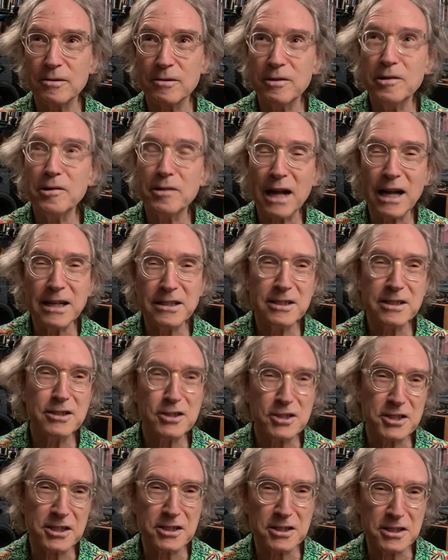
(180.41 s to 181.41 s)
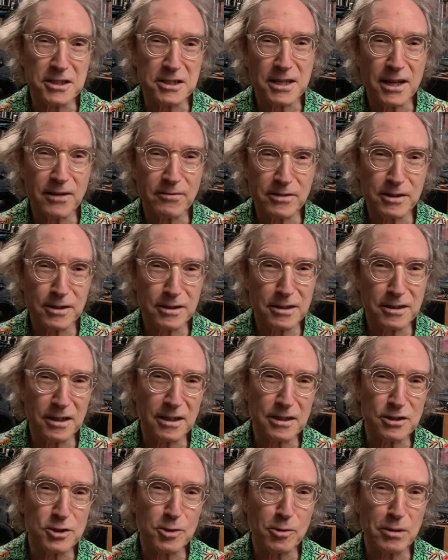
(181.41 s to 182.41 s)
1967
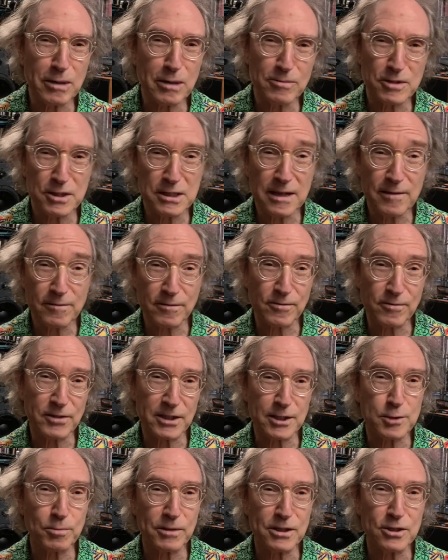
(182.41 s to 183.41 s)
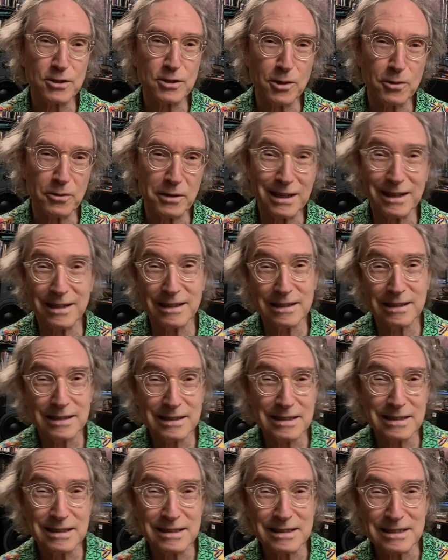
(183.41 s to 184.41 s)
Sony receiver fixed by Sony,
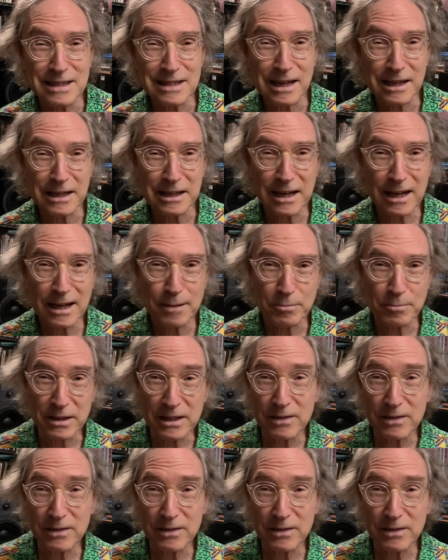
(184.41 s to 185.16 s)
it's not going to happen.